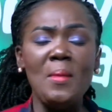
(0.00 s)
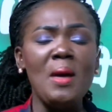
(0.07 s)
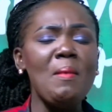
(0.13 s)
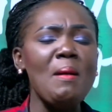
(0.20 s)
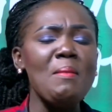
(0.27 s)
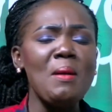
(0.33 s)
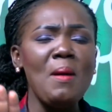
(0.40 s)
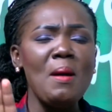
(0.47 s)

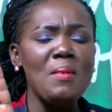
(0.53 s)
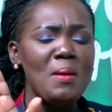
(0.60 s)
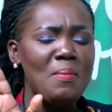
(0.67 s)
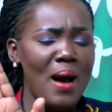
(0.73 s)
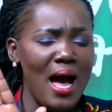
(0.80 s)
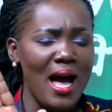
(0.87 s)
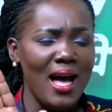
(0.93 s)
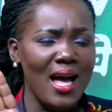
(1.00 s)
Maybe,
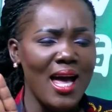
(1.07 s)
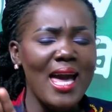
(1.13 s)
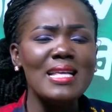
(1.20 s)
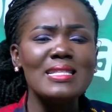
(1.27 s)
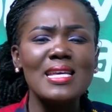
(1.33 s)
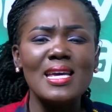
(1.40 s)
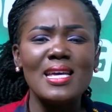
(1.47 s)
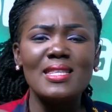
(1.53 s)

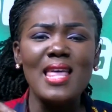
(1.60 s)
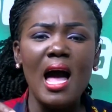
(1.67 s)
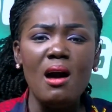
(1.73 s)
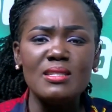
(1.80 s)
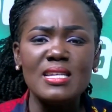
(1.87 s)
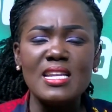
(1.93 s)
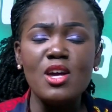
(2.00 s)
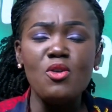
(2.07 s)

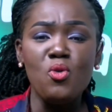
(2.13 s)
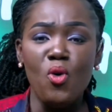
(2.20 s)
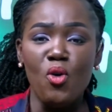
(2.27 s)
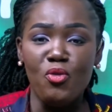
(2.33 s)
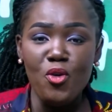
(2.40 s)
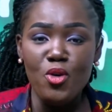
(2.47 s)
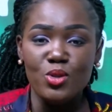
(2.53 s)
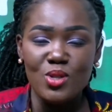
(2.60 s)
80,000 you go
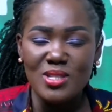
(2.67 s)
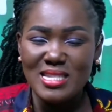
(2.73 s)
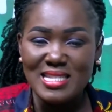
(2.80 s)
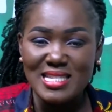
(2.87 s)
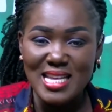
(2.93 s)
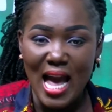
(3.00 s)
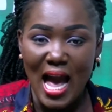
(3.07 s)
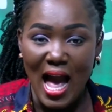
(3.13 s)
for
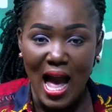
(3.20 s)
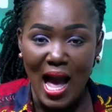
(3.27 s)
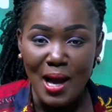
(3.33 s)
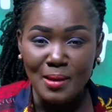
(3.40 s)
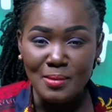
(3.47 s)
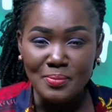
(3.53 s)
Susia.